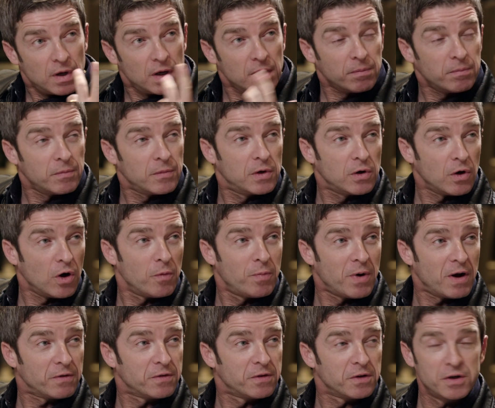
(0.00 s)
I got
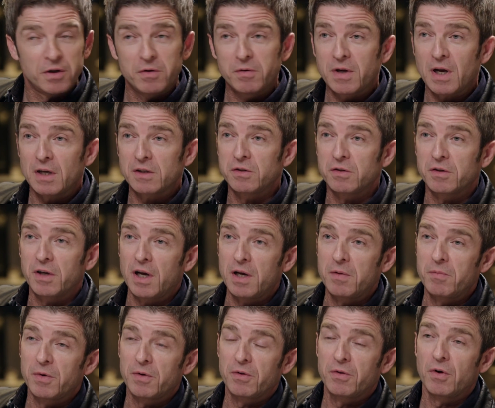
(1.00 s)
up after the Newcastle
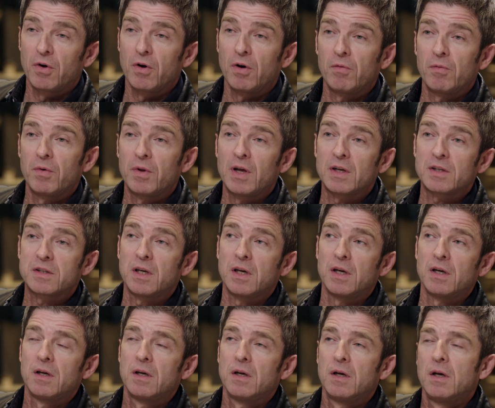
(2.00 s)
game and thought, well, that's
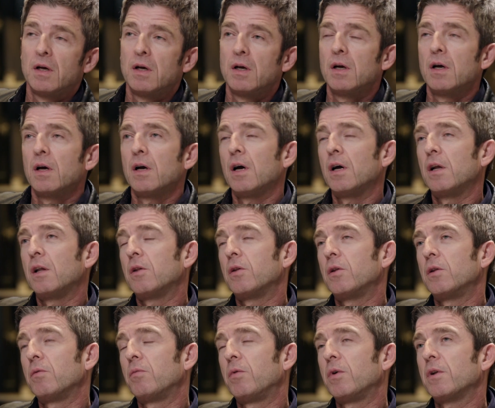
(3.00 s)
it. And
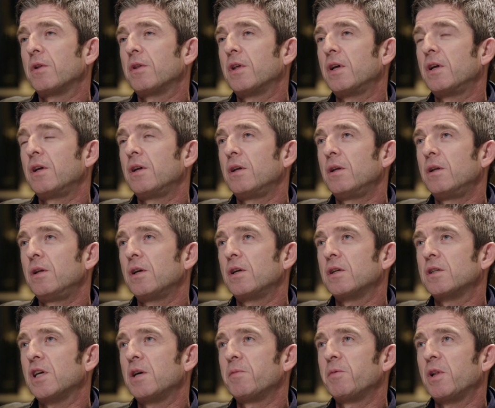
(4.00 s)
the one thing you
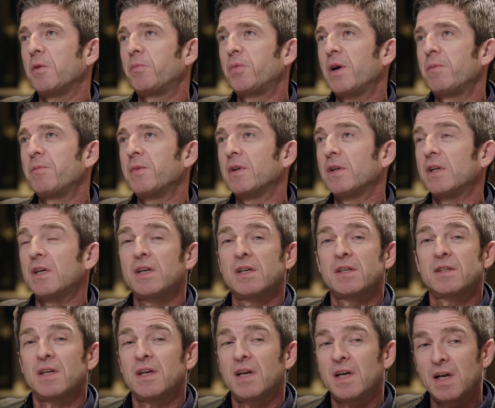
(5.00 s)
can say about the Premier League
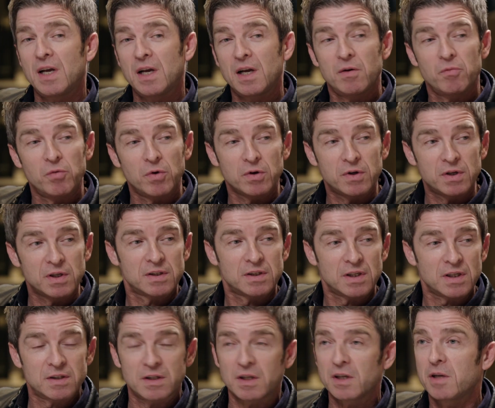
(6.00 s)
is it will
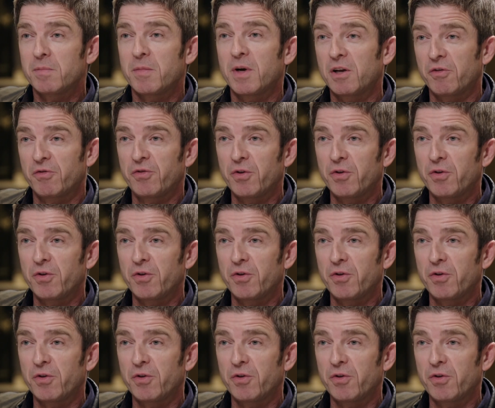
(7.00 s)
consistently make a